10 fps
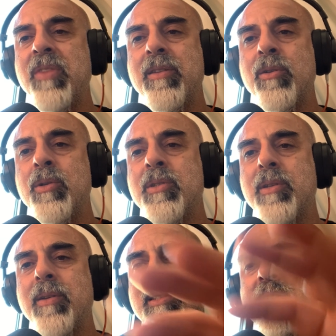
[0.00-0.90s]
those
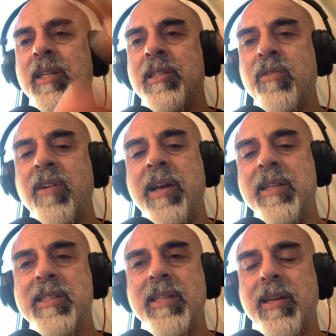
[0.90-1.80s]
seas of
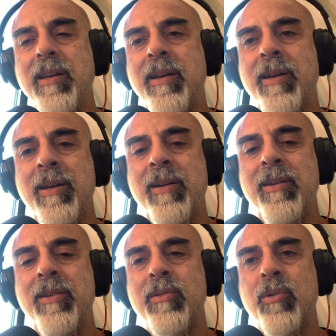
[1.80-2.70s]
ice
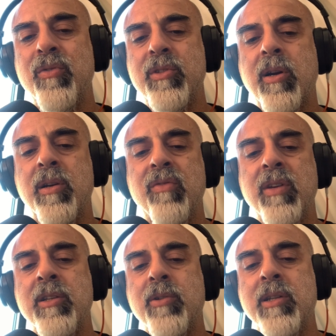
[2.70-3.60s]
through photography,
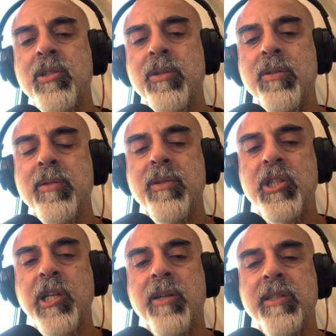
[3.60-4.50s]
and try to
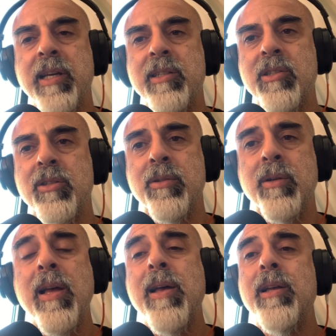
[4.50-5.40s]
share that to
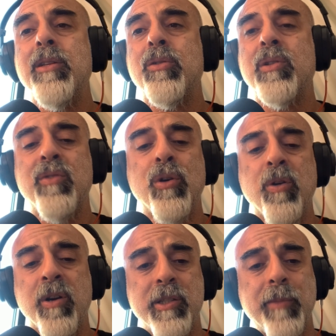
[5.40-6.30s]
the
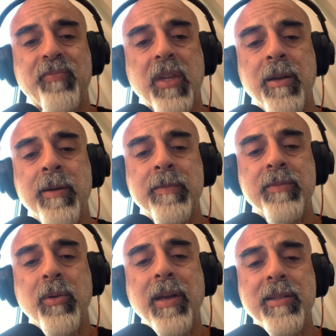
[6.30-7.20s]
viewers.
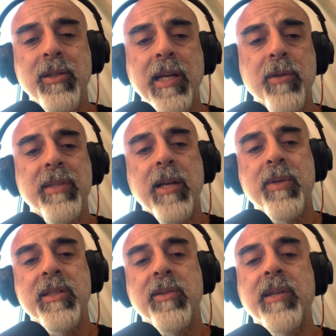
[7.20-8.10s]
Okay, so that
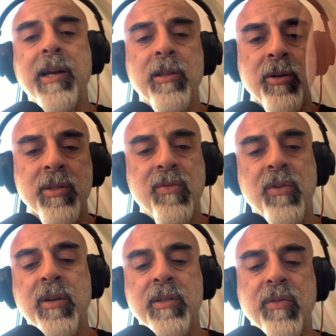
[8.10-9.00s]
was the dialogues
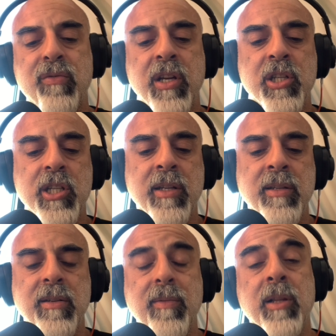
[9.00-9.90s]
for the French
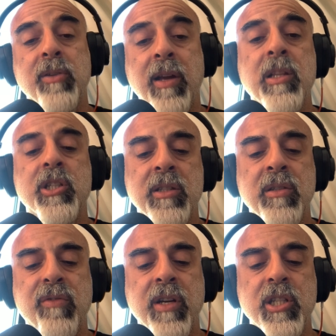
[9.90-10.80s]
and the English and the
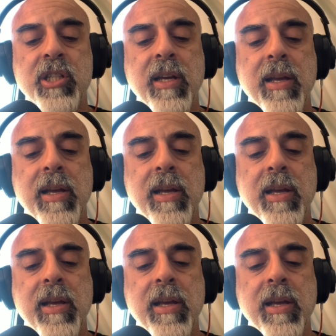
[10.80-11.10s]
French